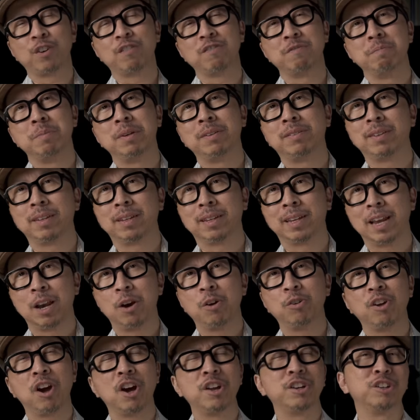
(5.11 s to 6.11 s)
of missing
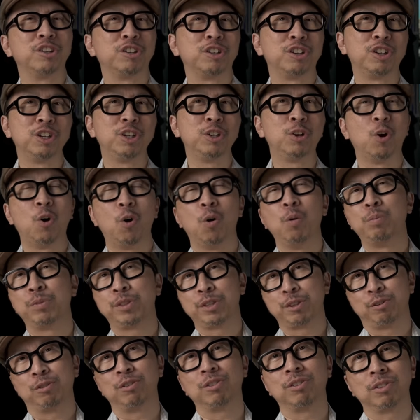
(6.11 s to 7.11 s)
out on a good home
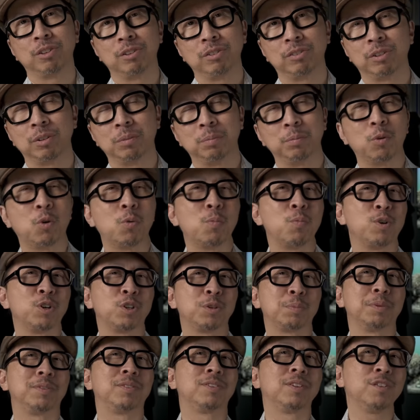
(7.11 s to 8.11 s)
theater system, or more
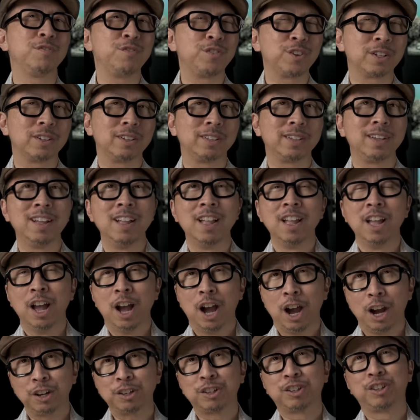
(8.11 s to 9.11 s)
specifically,
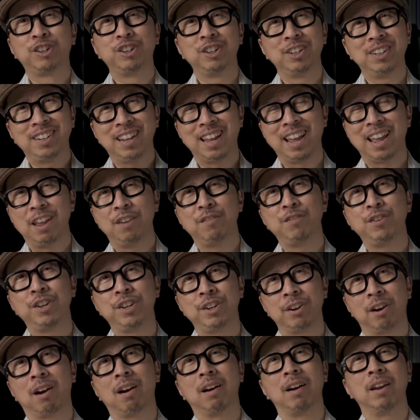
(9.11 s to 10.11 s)
a good
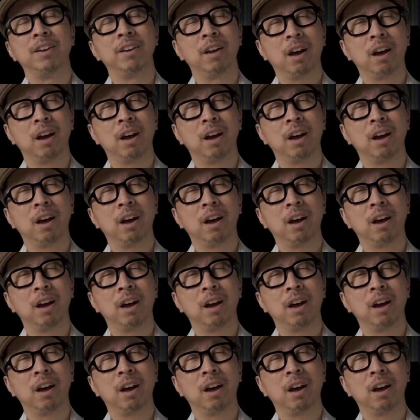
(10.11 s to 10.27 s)
AVR, an